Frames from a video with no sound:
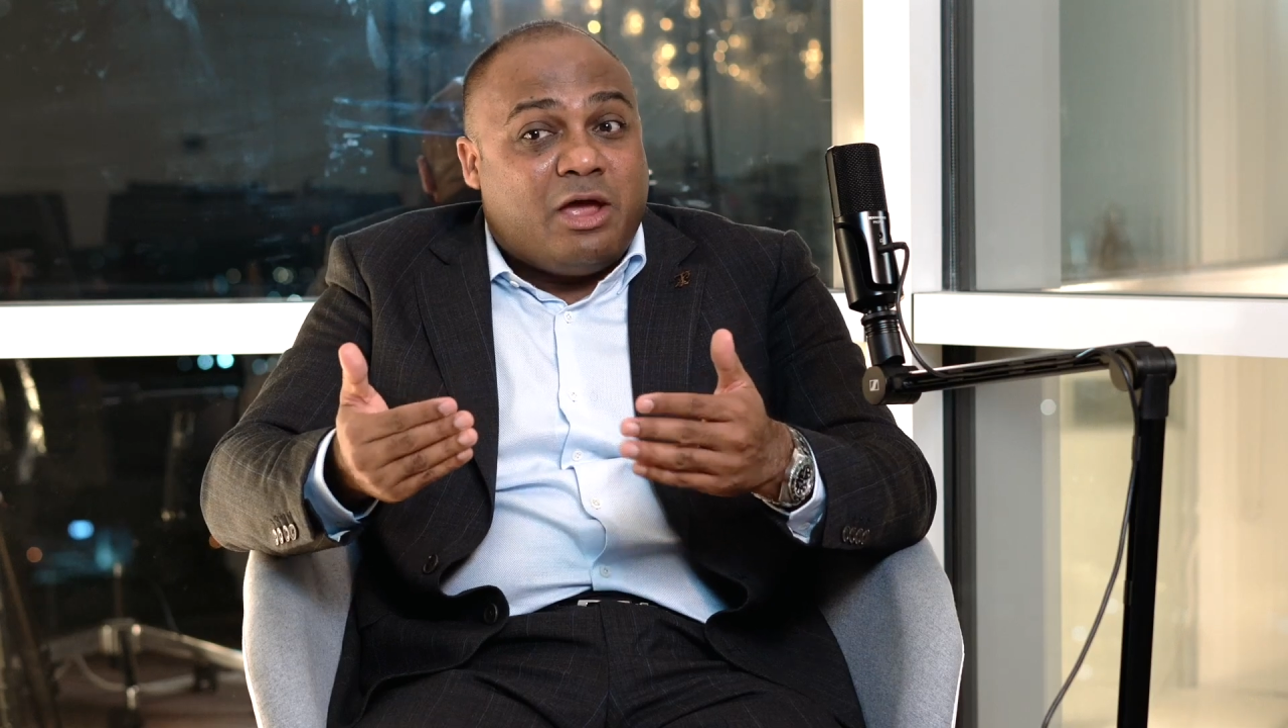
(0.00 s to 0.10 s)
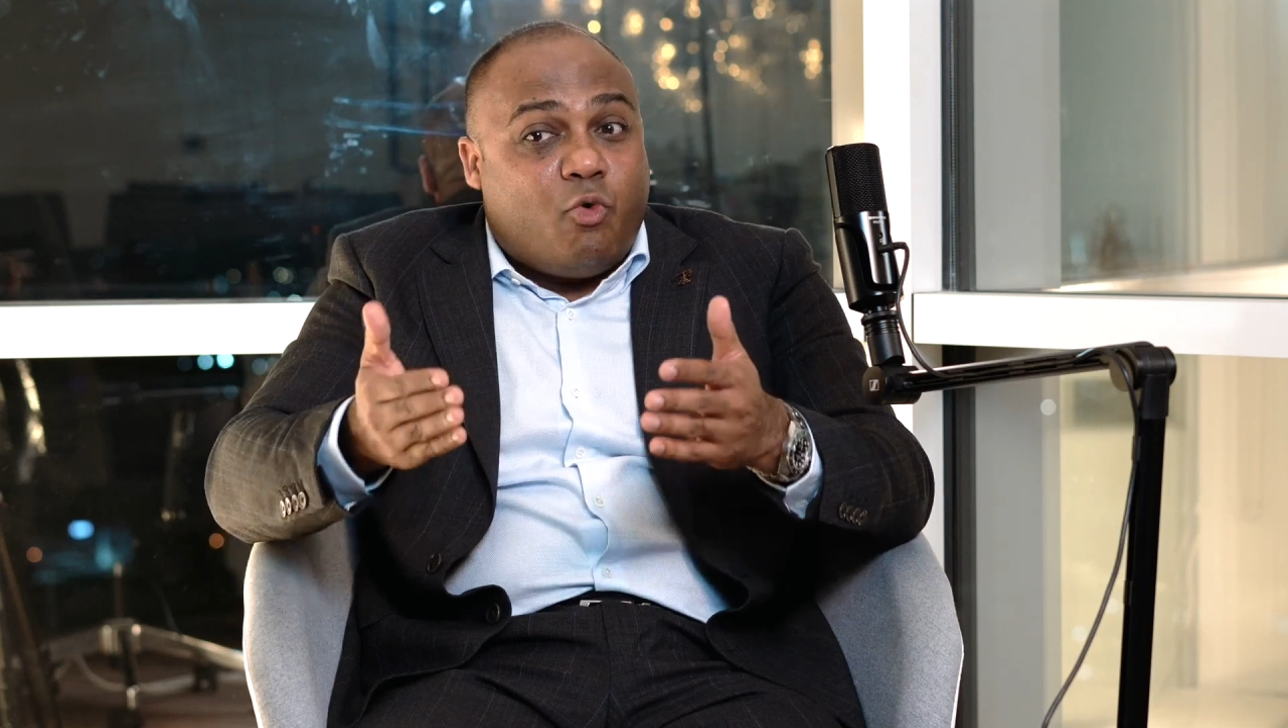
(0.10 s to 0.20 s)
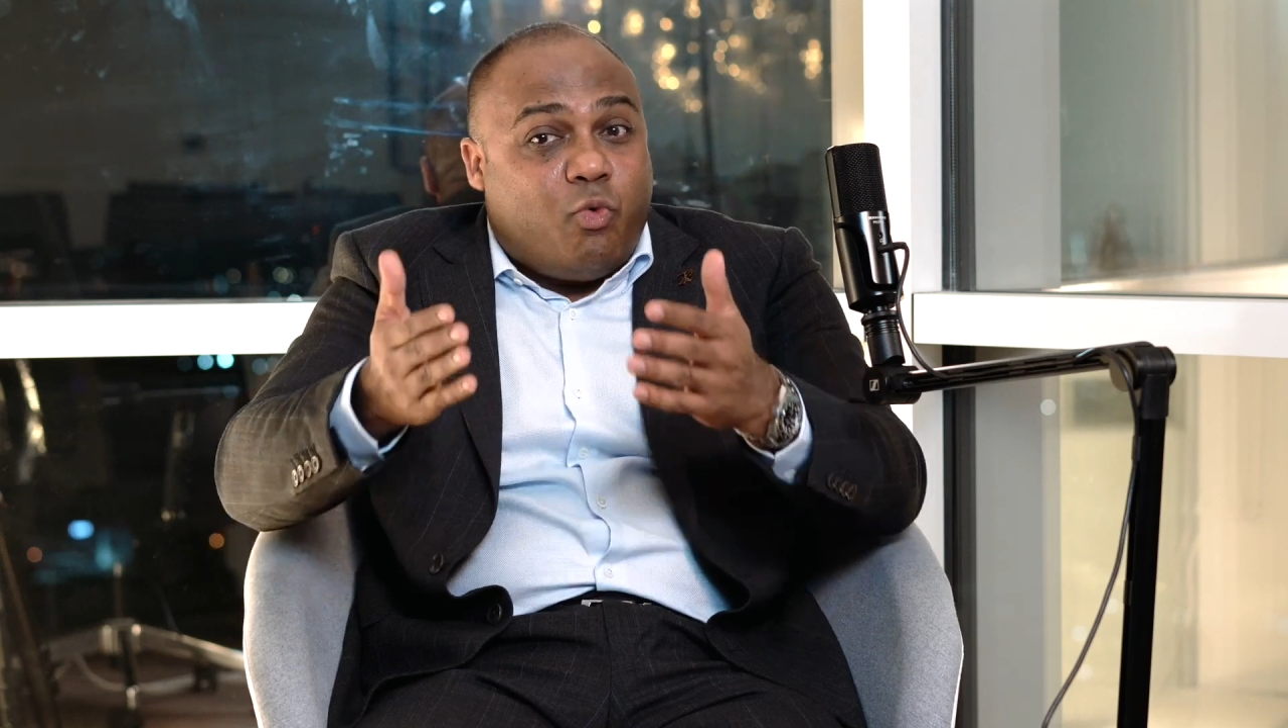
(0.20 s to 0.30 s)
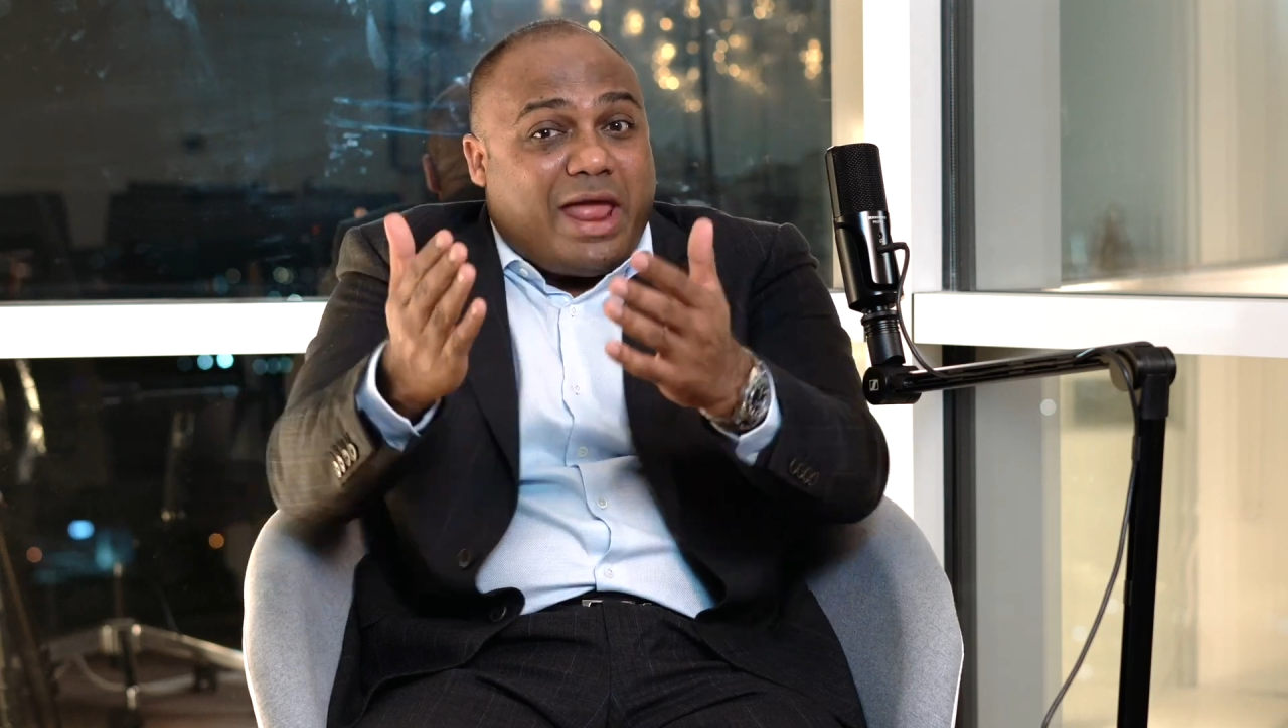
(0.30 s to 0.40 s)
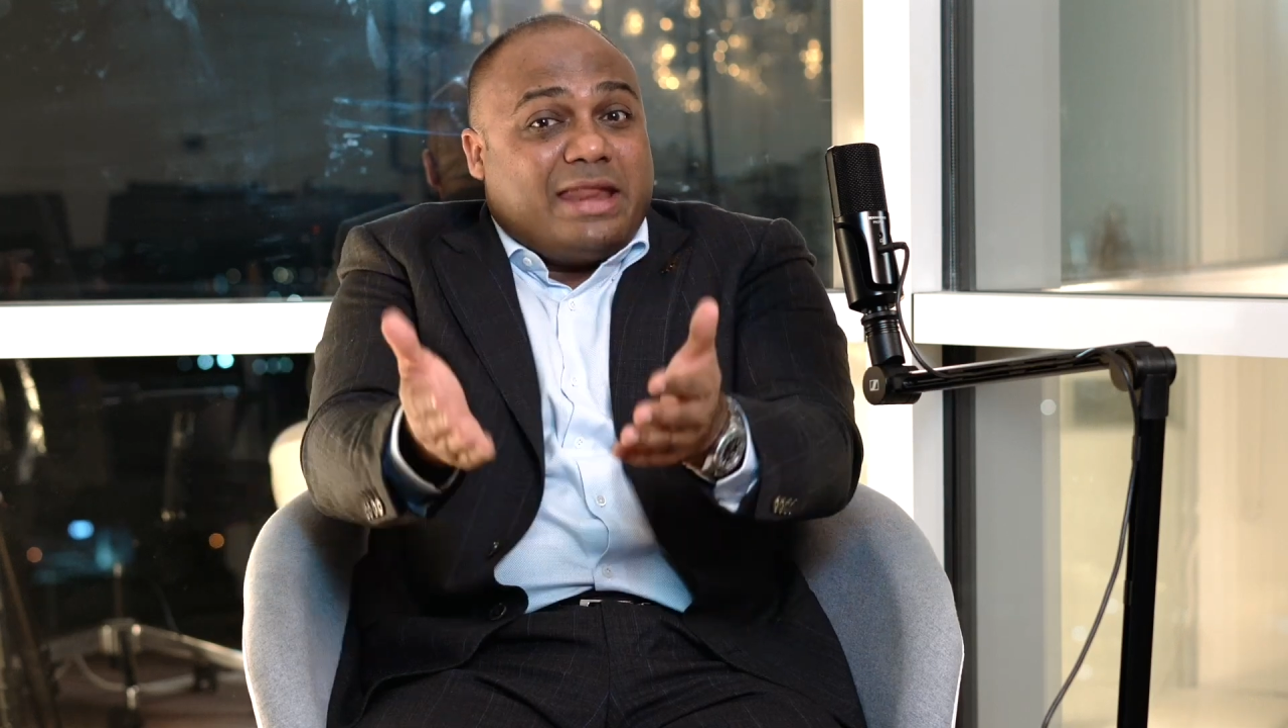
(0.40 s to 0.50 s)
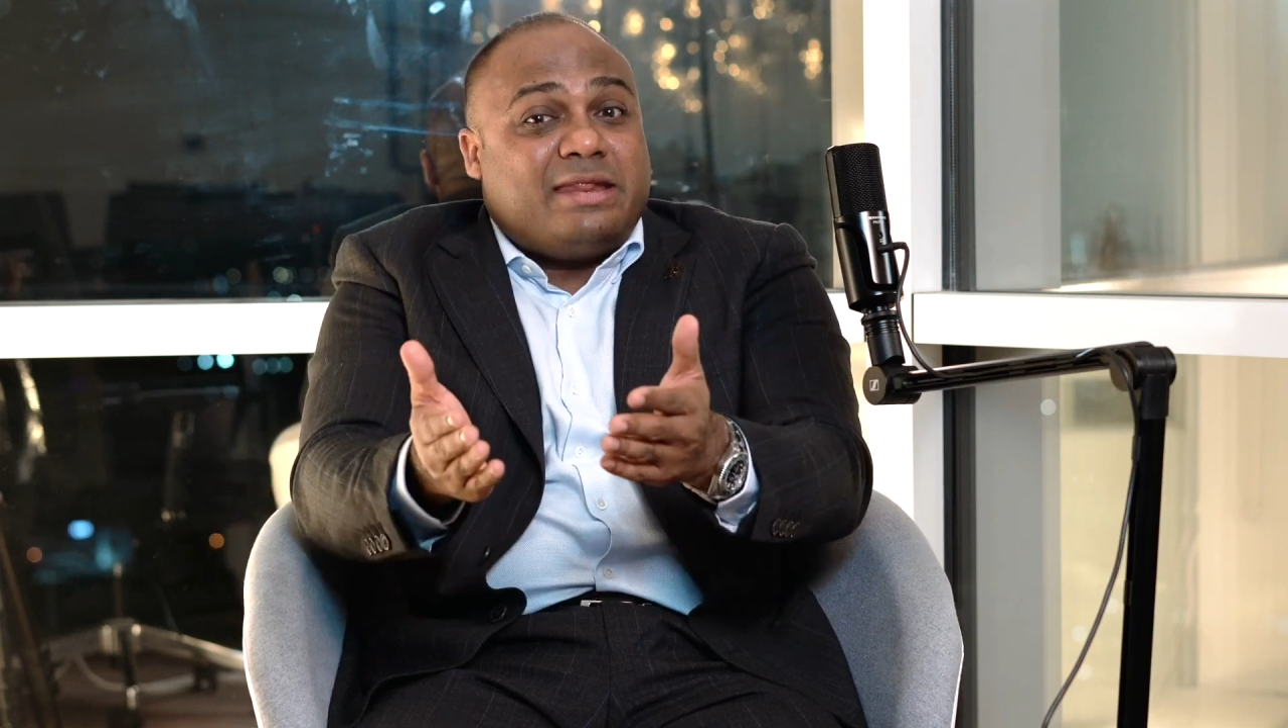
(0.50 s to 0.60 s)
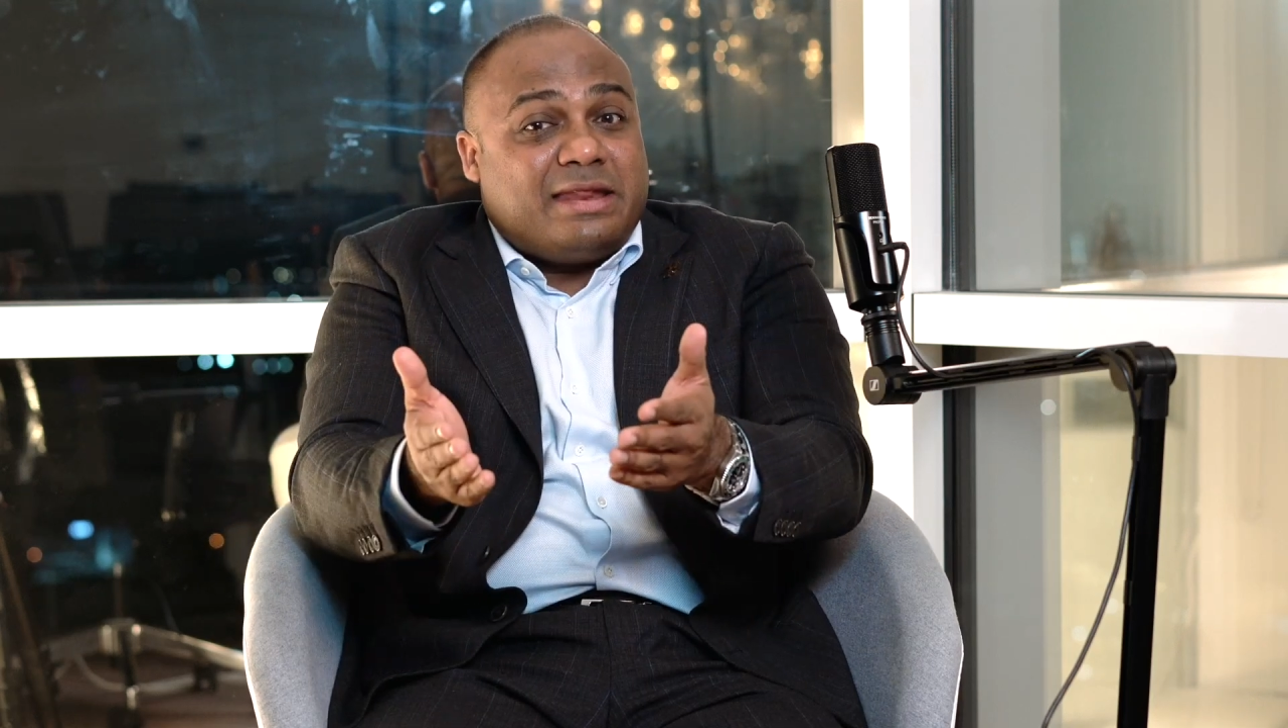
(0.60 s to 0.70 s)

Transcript: when